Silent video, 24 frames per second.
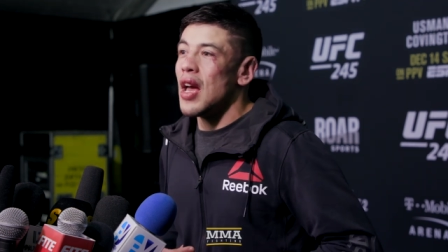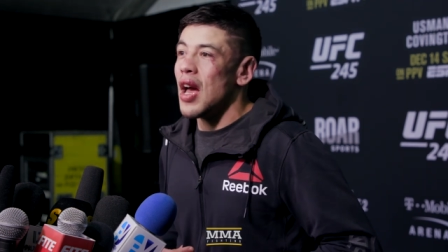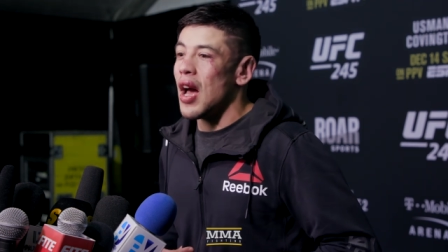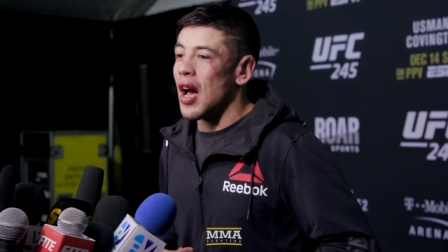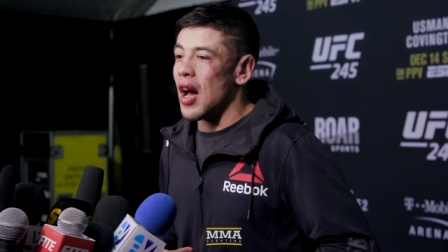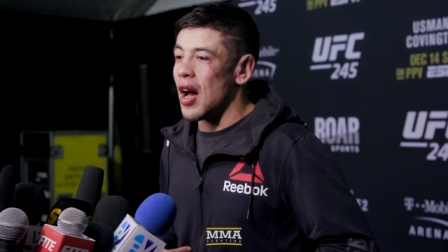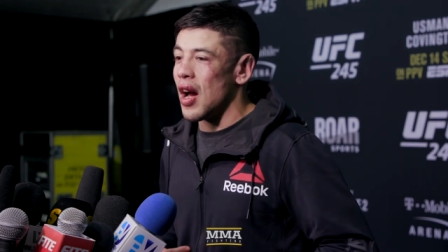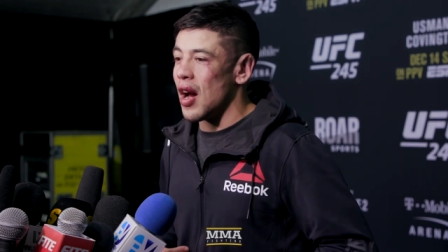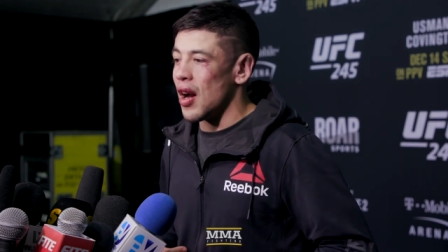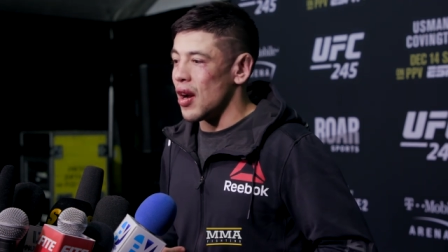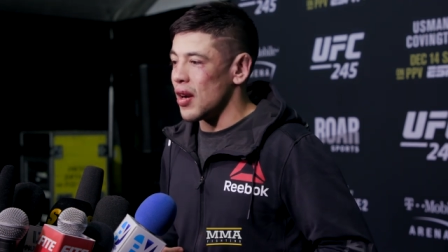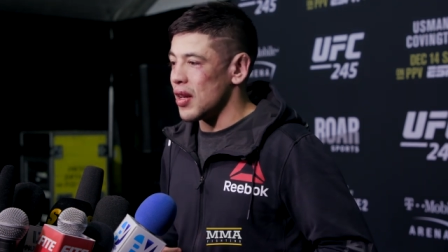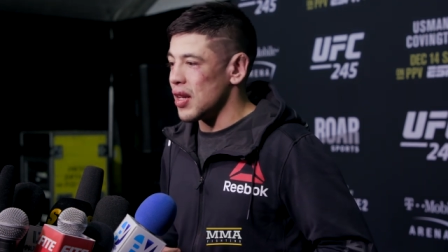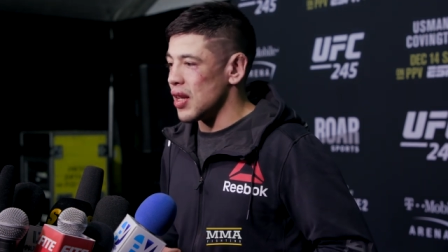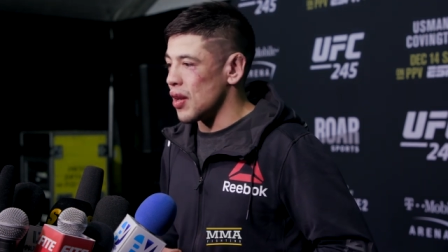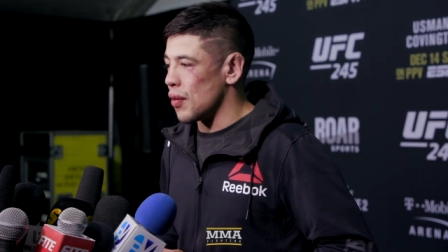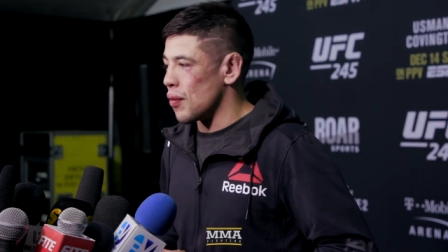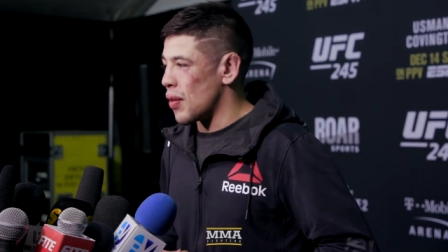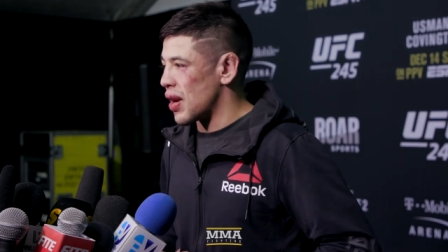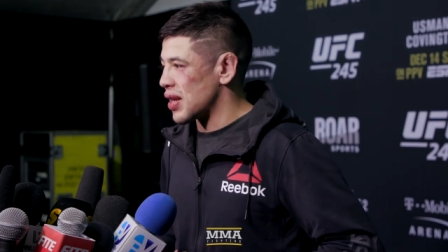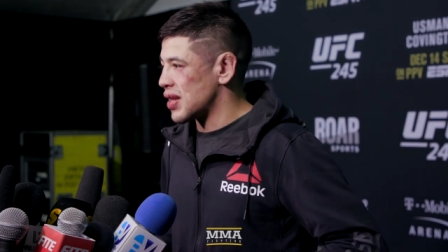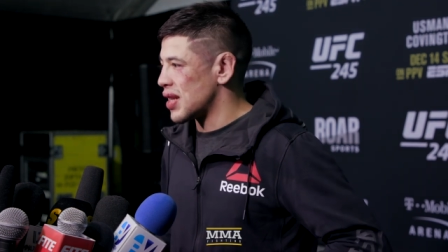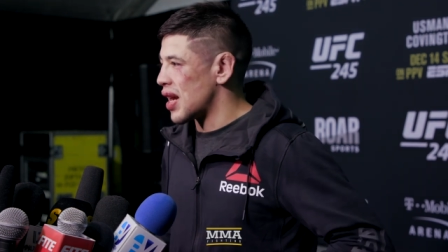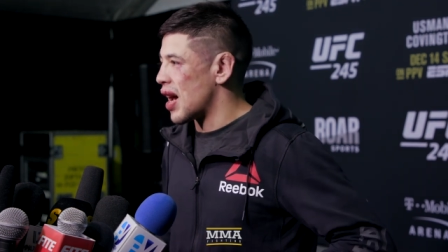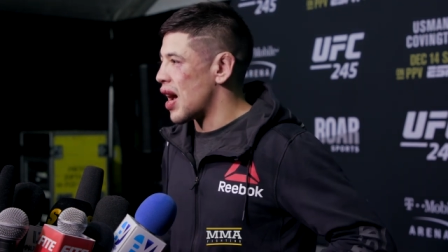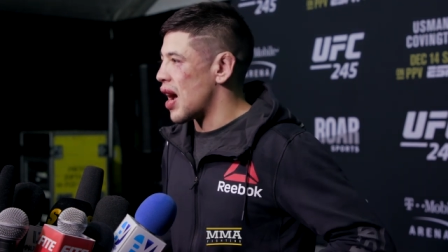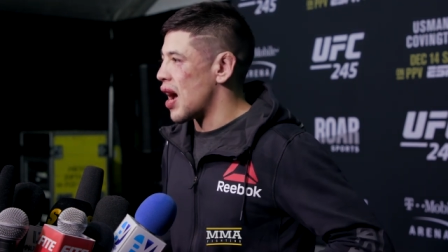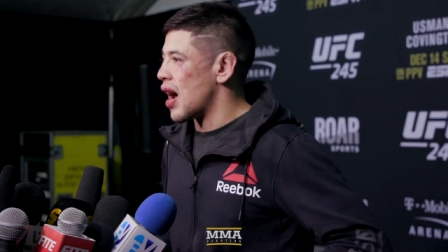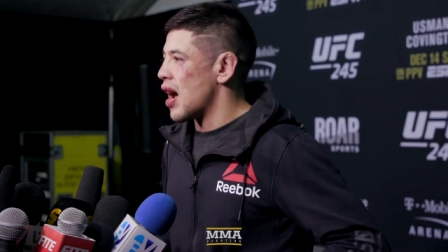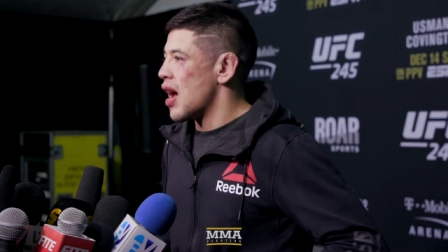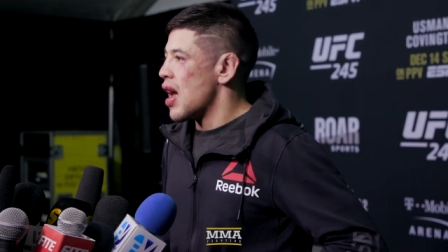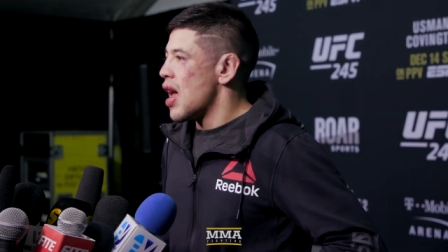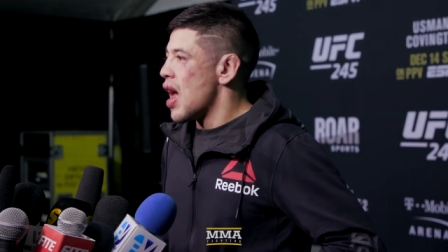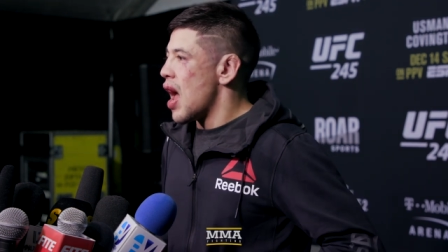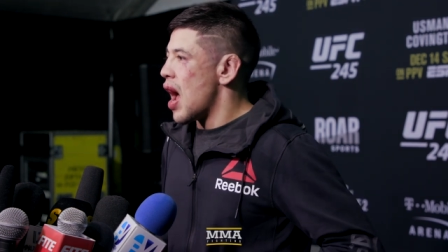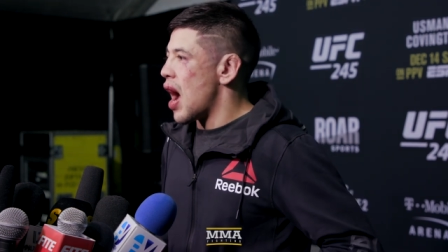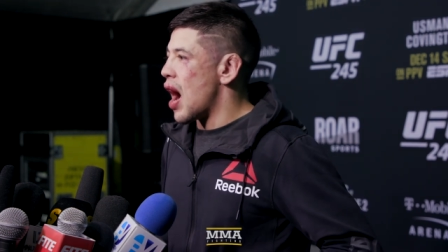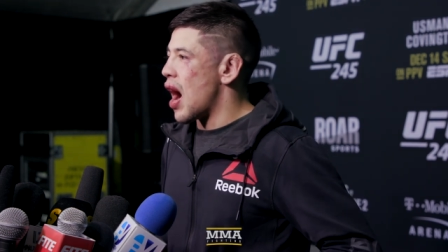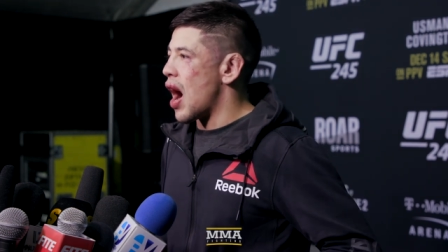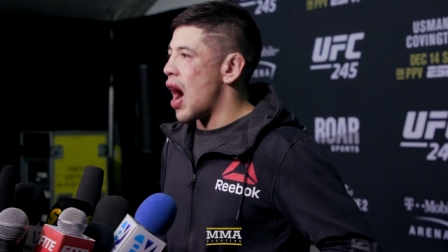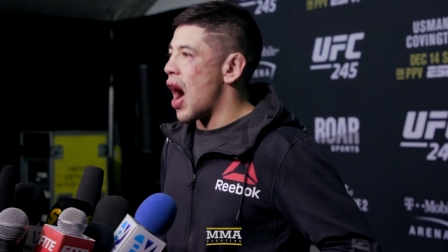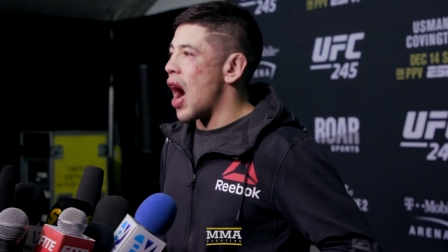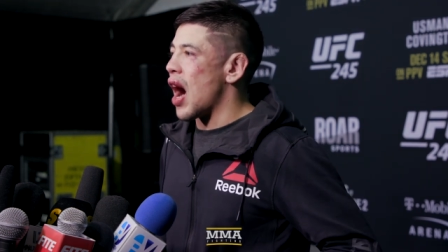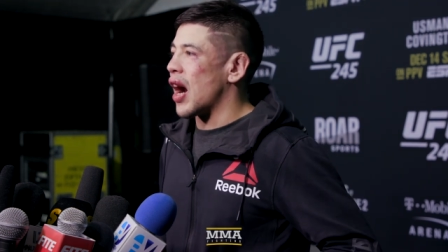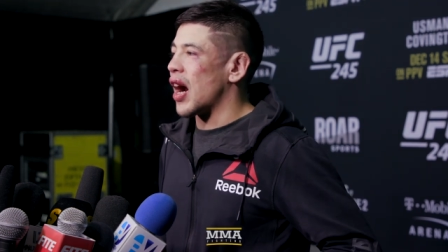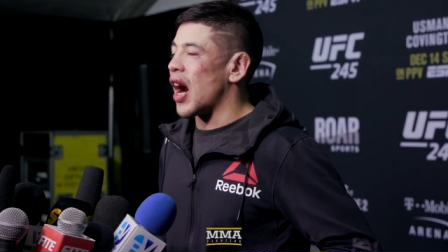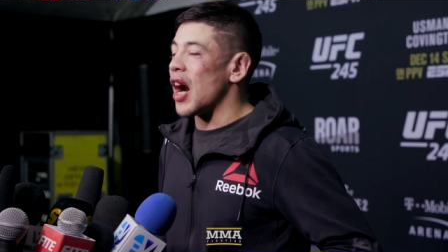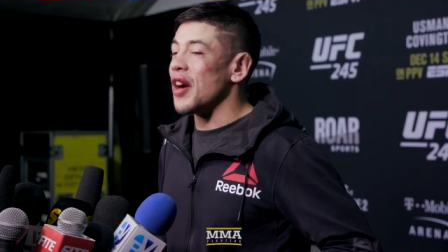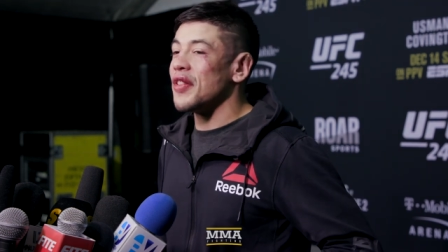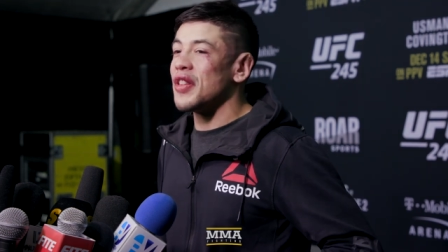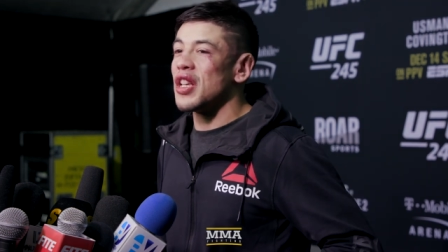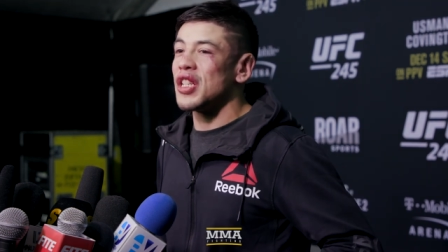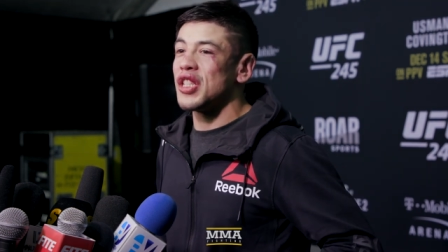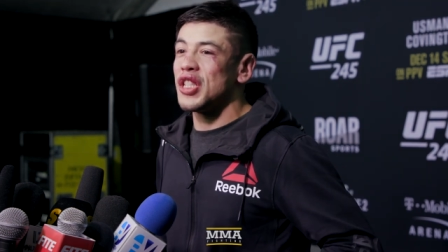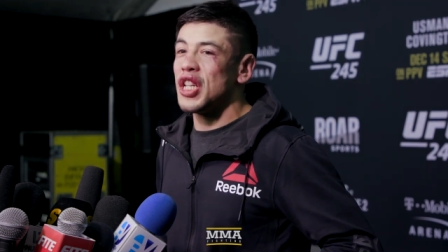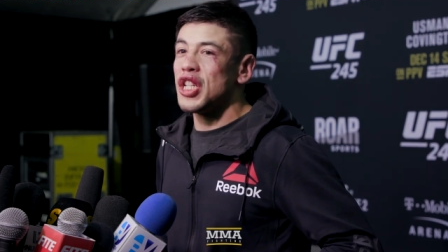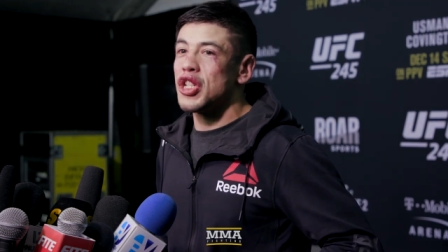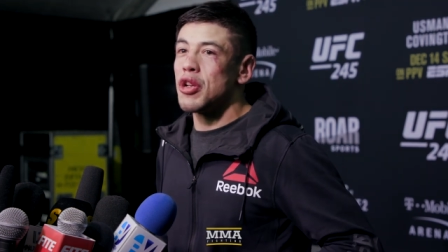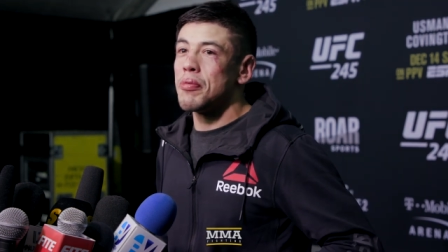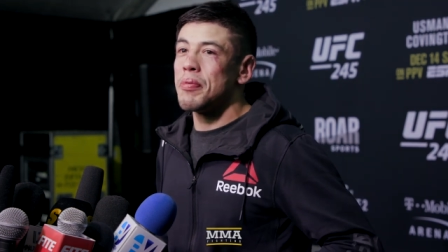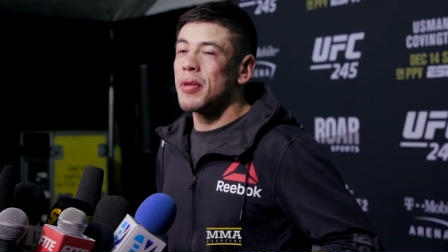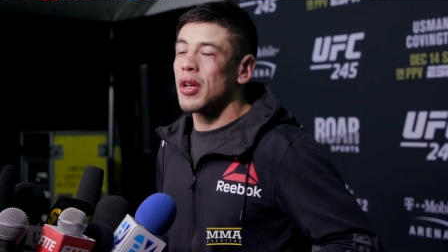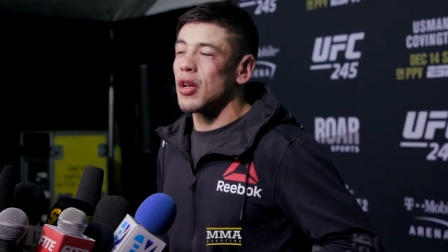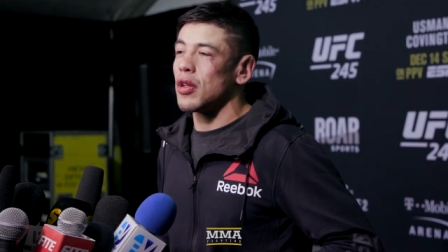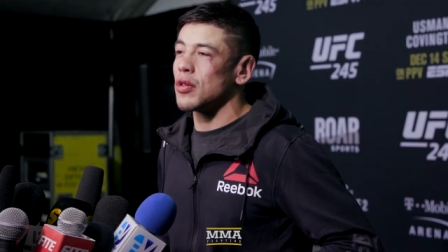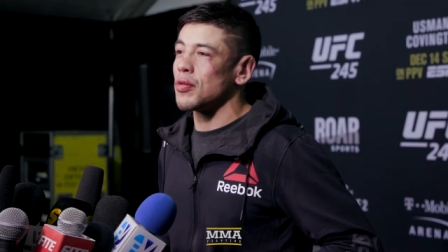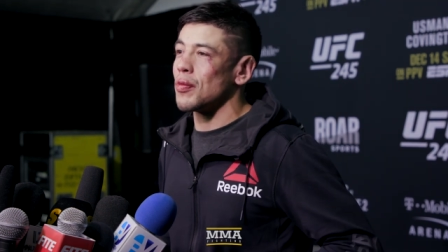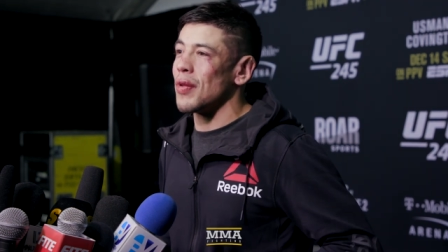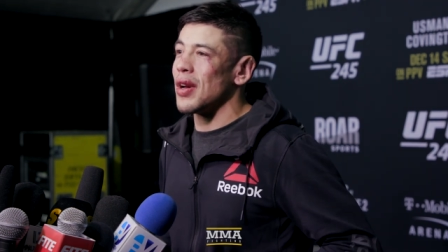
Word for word: Uh, it was a, a hard decision because